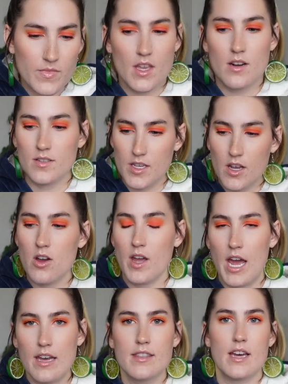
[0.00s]
And I was like,
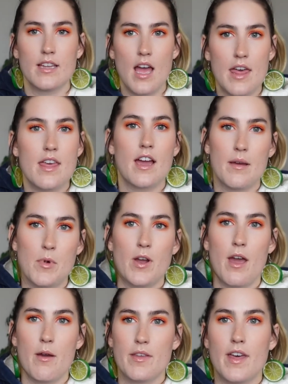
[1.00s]
okay, that, I think I'm
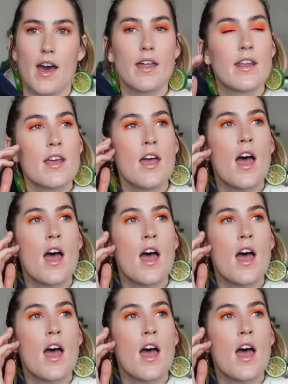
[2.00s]
okay with that.